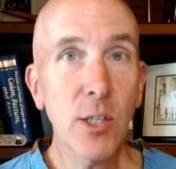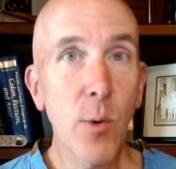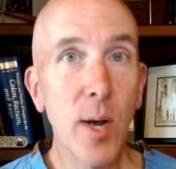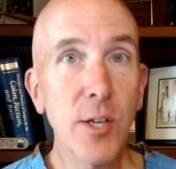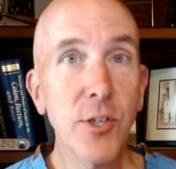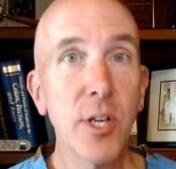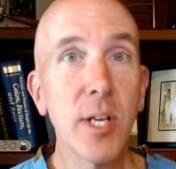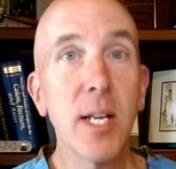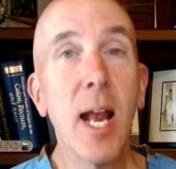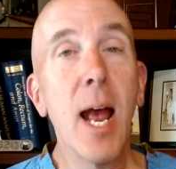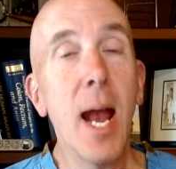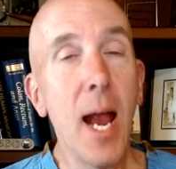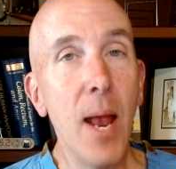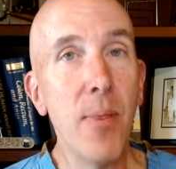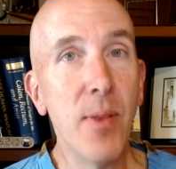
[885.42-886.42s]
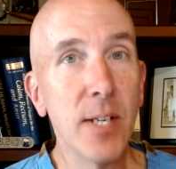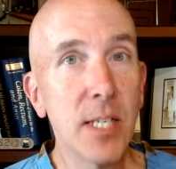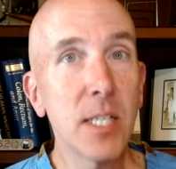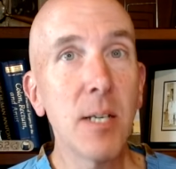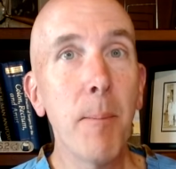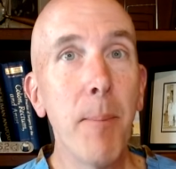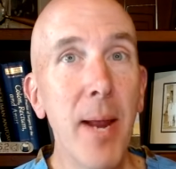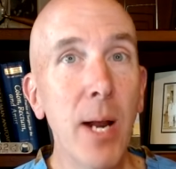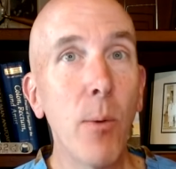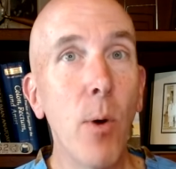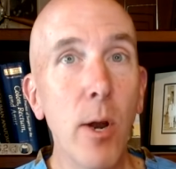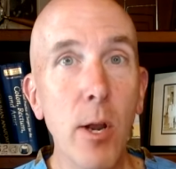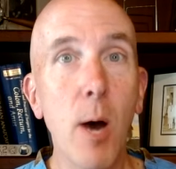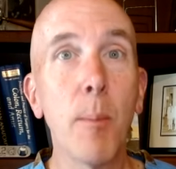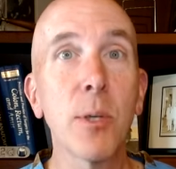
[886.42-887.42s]
question, and this is a big
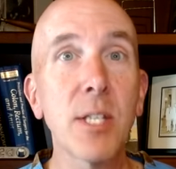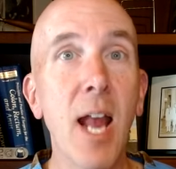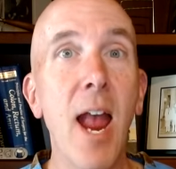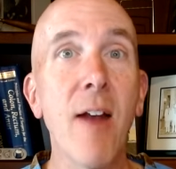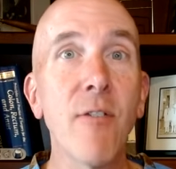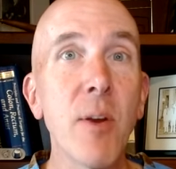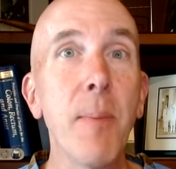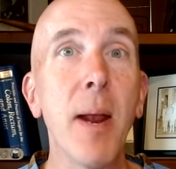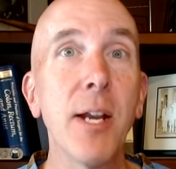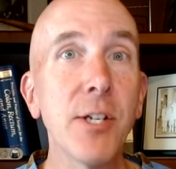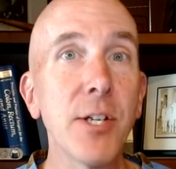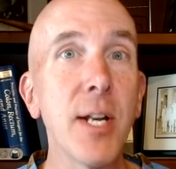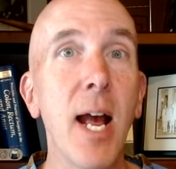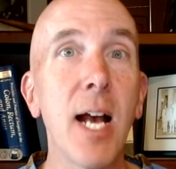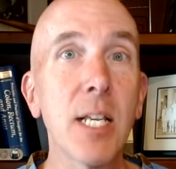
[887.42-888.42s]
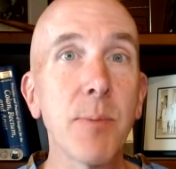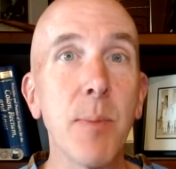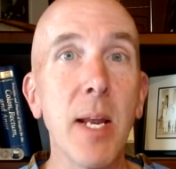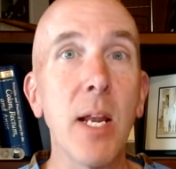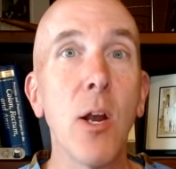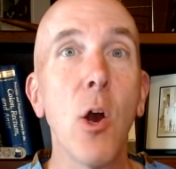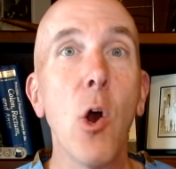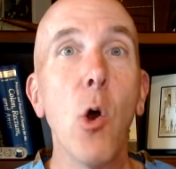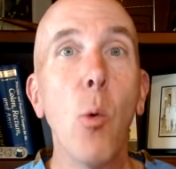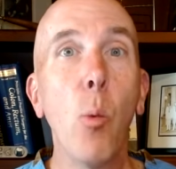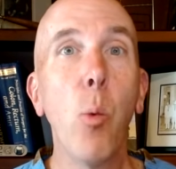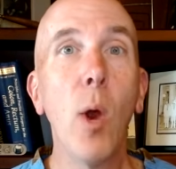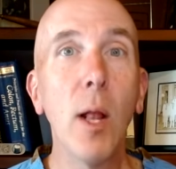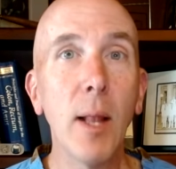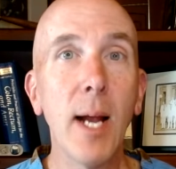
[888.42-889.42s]
one, almost every patient asks me,
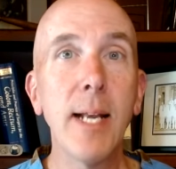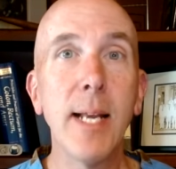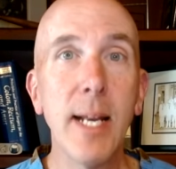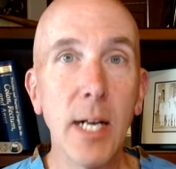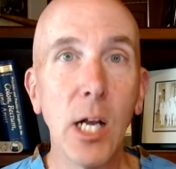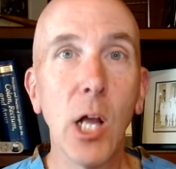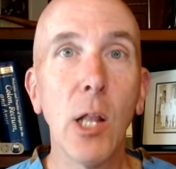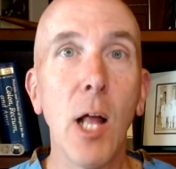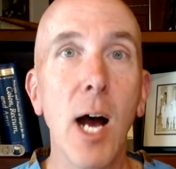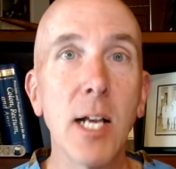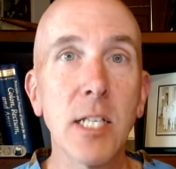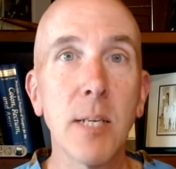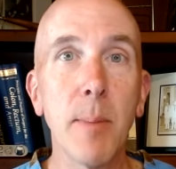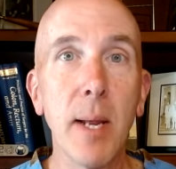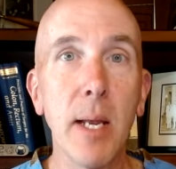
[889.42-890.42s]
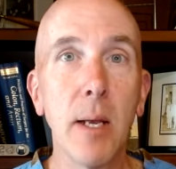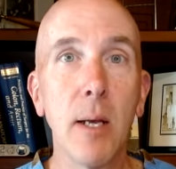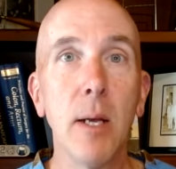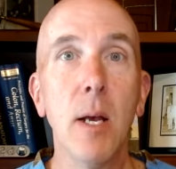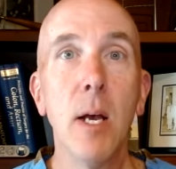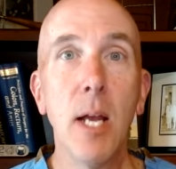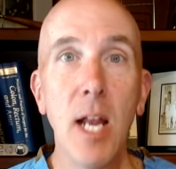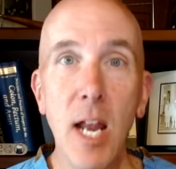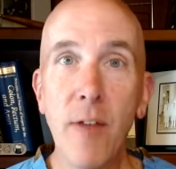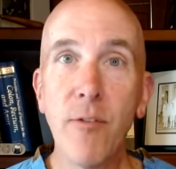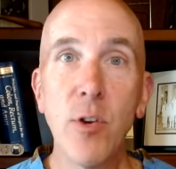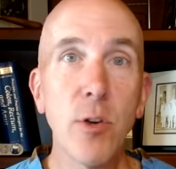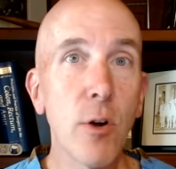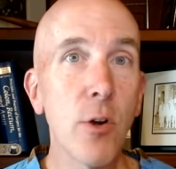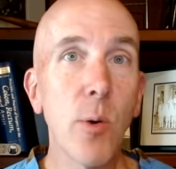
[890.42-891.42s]
will I need a colostomy? If
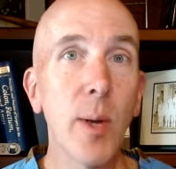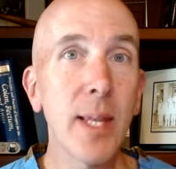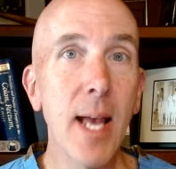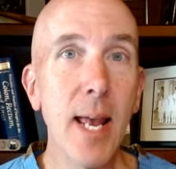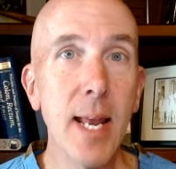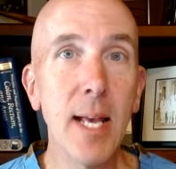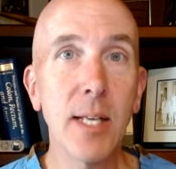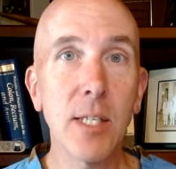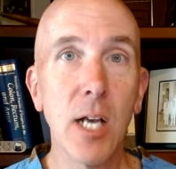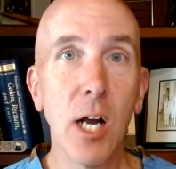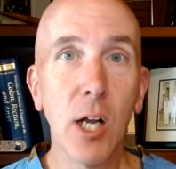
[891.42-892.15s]
you don't know what that is, a